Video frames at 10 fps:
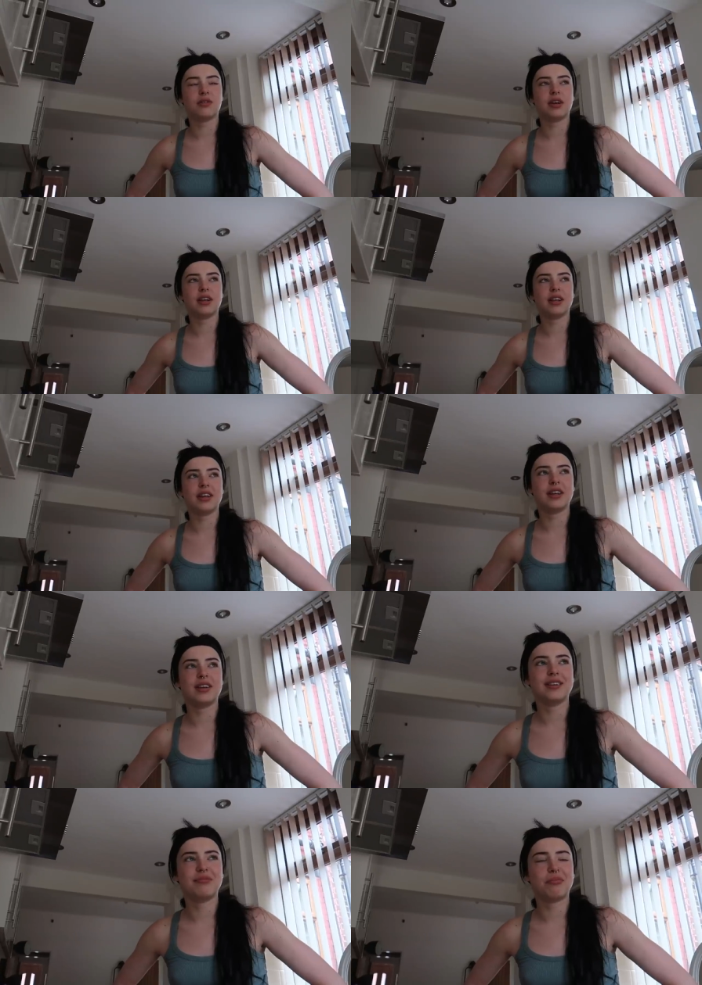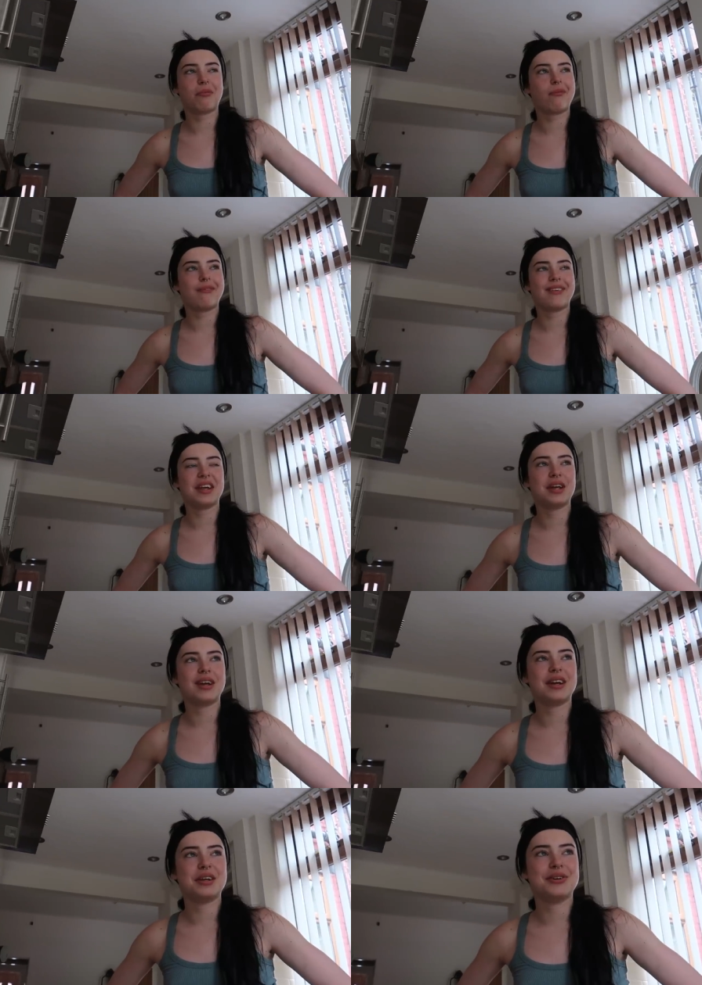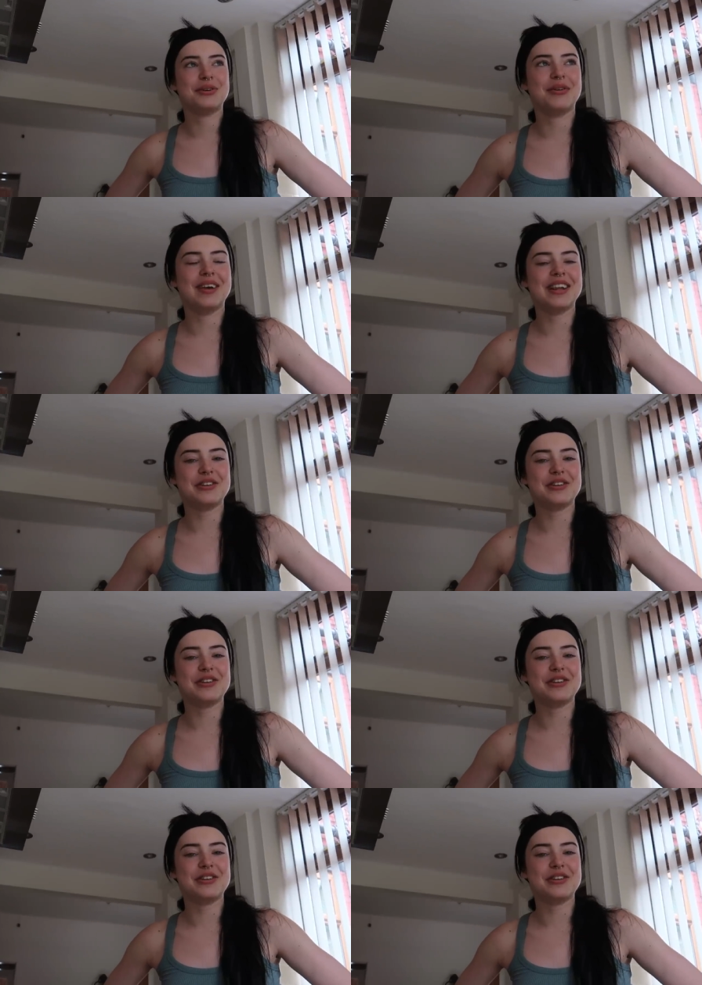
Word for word: really. Really